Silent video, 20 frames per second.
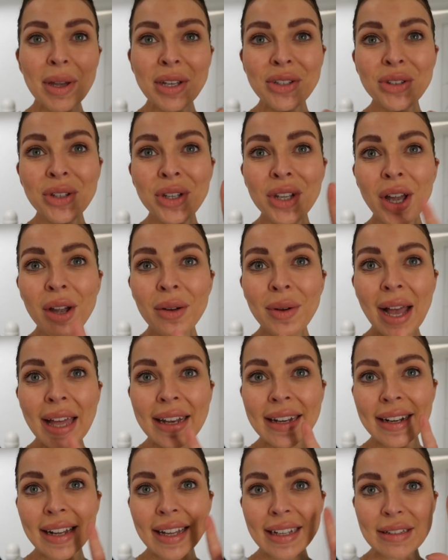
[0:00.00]
Make sure you go
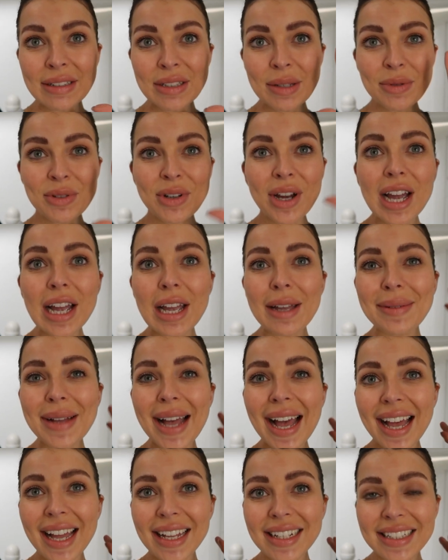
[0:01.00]
and like and subscribe,
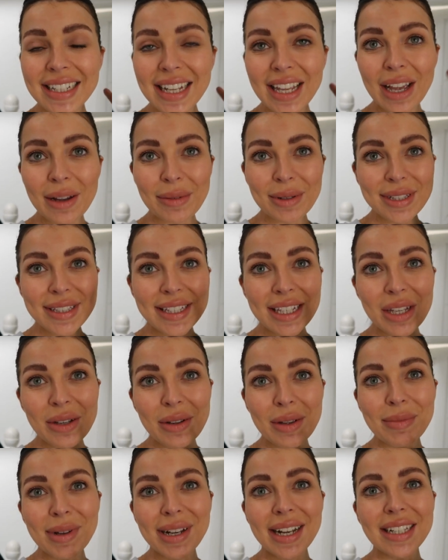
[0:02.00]
and I will see
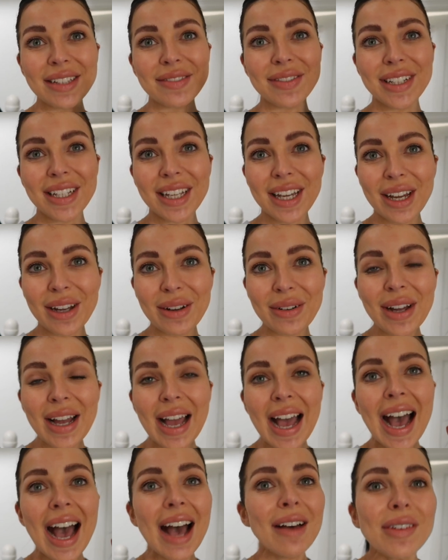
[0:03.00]
you in my next video.
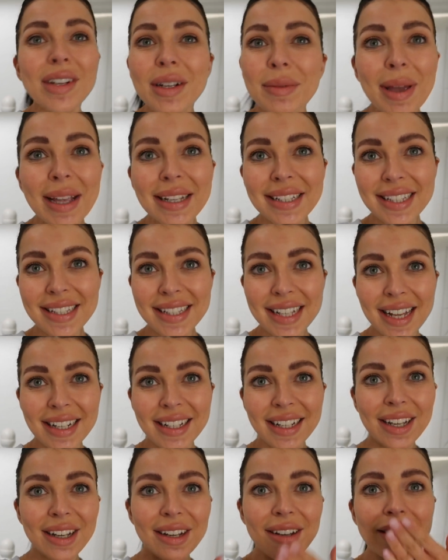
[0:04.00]
Have an amazing
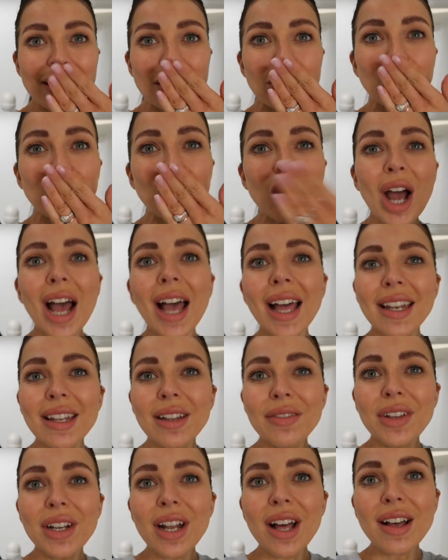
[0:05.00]
Saturday, girls. Mwah!
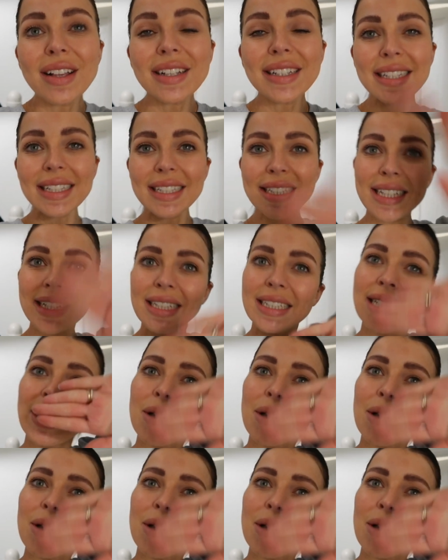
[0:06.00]
Love you lots.